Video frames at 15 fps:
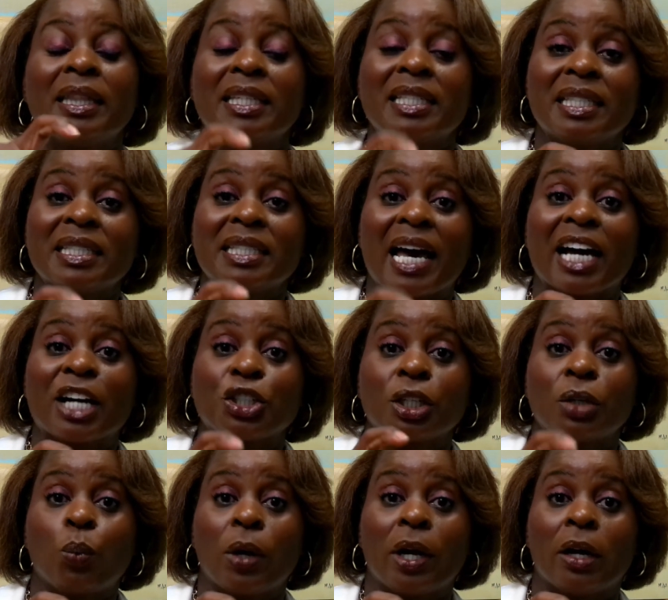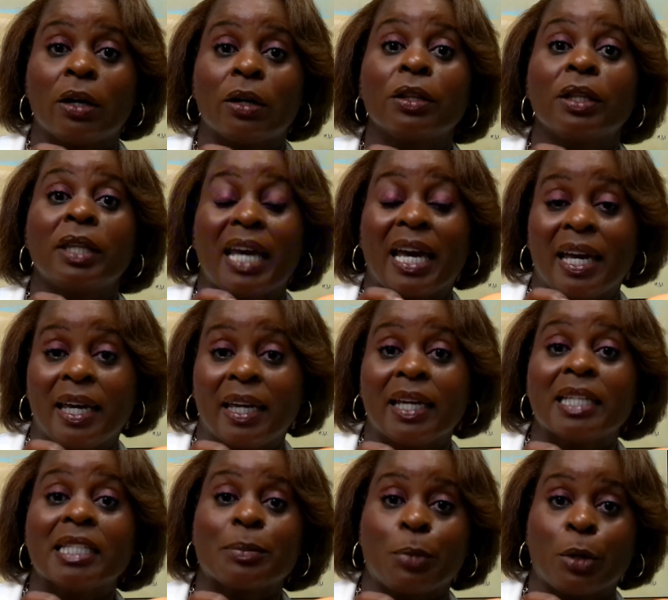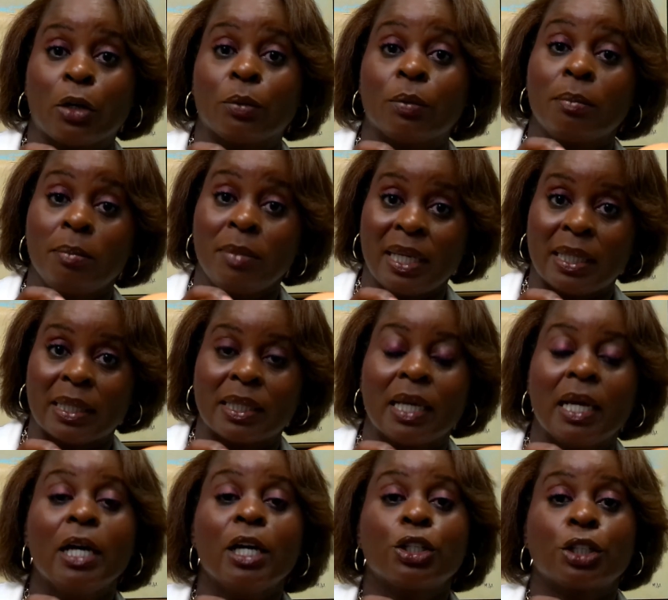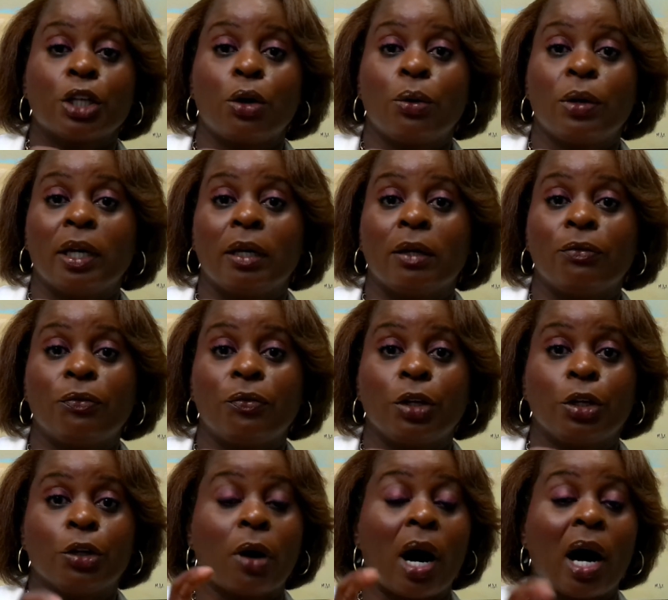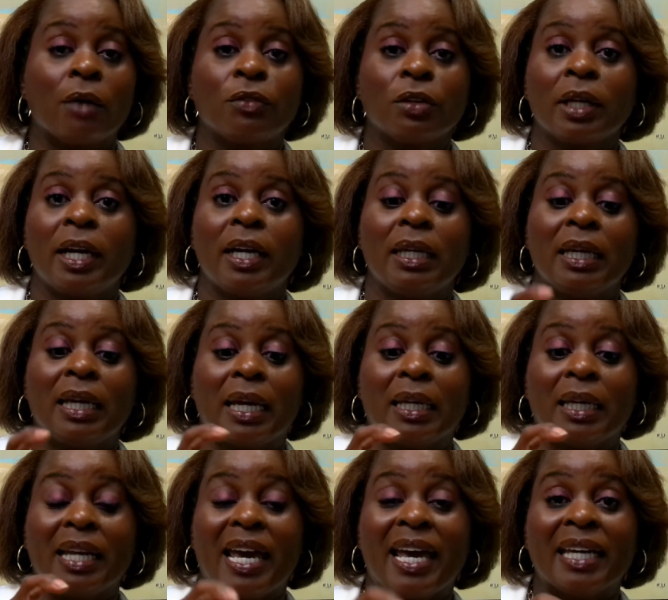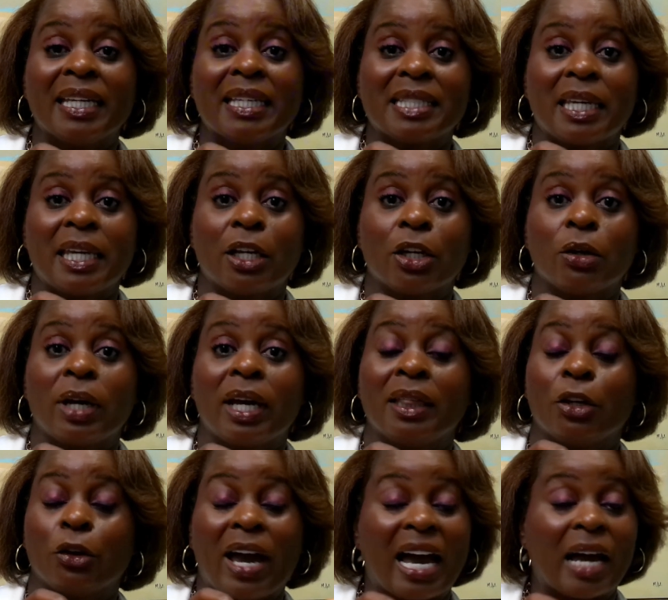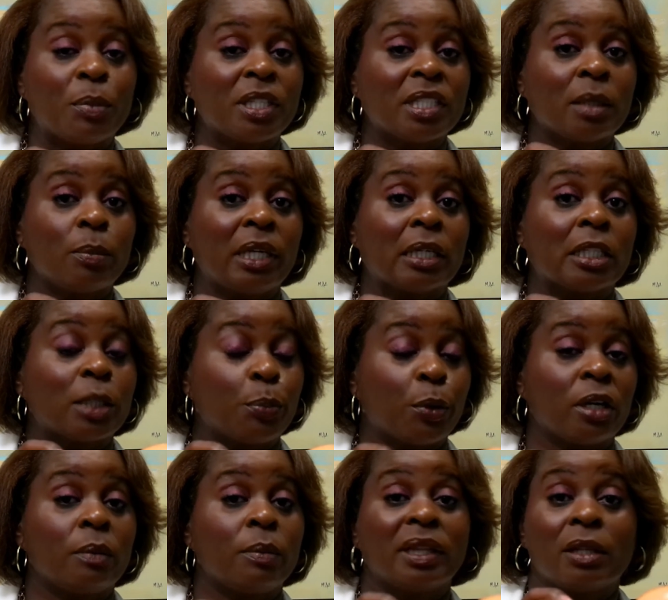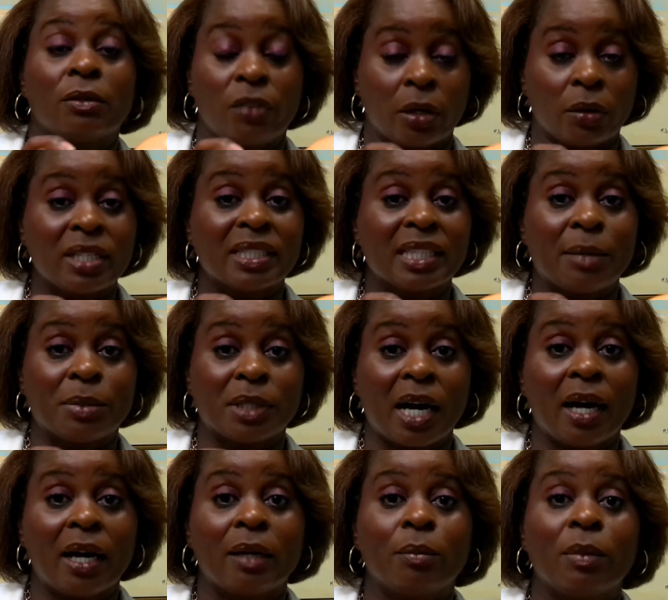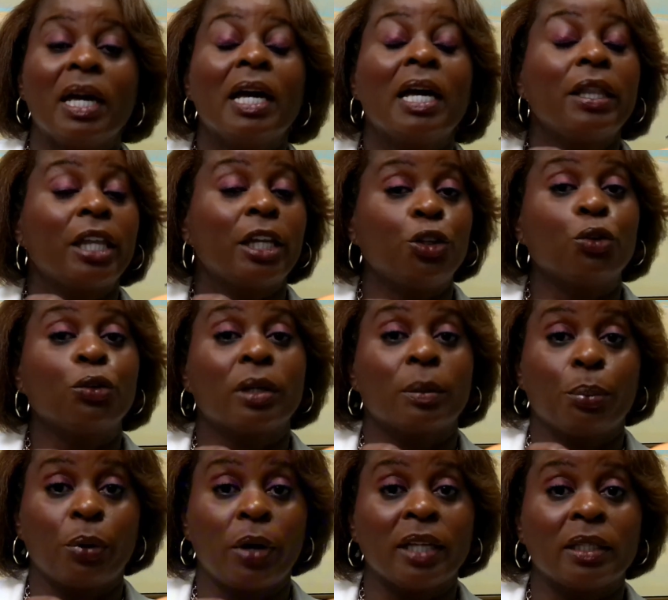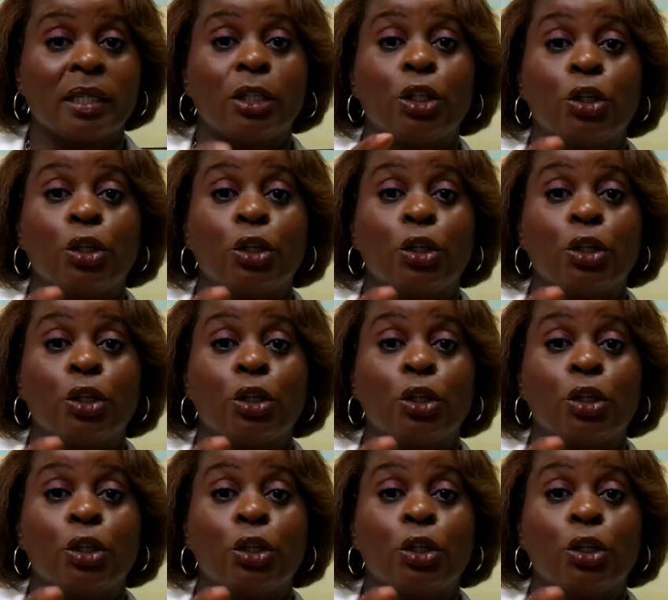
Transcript: This is actually where the egg and sperm meet. So if you're ovulating and an egg is here and there happens to be a sperm at the very same time, then you'll get pregnant.